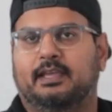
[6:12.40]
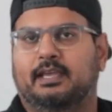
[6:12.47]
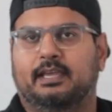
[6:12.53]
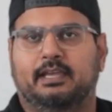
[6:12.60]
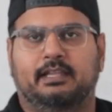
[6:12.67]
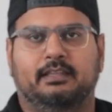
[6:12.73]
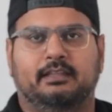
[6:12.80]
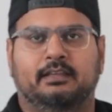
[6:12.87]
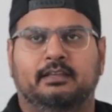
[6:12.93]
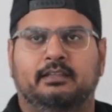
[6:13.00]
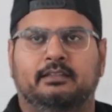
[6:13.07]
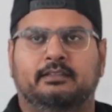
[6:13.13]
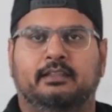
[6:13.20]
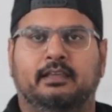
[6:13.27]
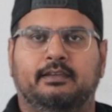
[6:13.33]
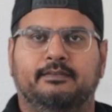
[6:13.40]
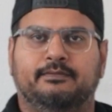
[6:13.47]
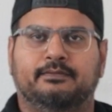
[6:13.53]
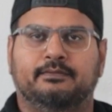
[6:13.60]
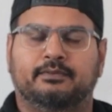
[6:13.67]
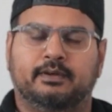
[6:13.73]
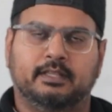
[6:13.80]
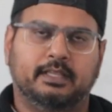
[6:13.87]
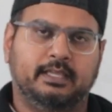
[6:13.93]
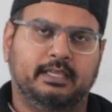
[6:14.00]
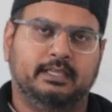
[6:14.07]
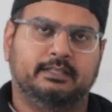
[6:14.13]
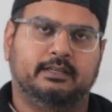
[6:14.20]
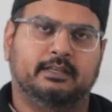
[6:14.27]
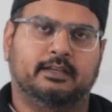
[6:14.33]
and they've
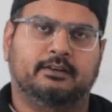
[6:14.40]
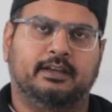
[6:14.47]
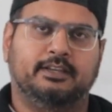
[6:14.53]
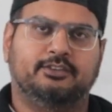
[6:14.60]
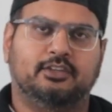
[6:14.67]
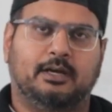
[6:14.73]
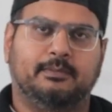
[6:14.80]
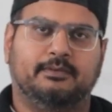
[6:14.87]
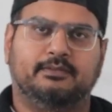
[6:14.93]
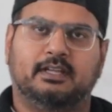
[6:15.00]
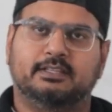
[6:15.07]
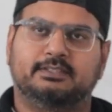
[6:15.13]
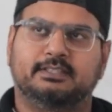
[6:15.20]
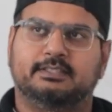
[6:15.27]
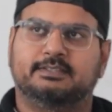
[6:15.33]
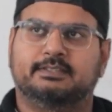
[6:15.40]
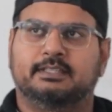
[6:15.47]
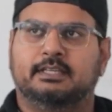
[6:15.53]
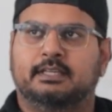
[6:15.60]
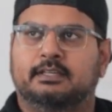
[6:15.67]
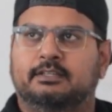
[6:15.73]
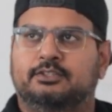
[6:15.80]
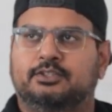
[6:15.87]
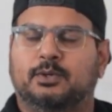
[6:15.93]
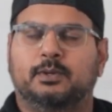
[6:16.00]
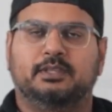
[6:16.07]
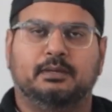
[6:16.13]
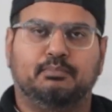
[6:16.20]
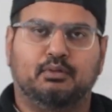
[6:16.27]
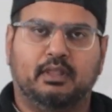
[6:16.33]
really done a great job of not just
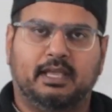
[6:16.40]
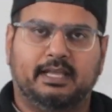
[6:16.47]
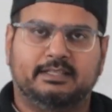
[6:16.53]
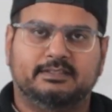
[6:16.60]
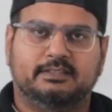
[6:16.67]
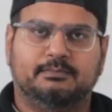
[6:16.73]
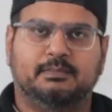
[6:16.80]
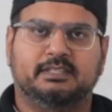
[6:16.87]
showing the plans,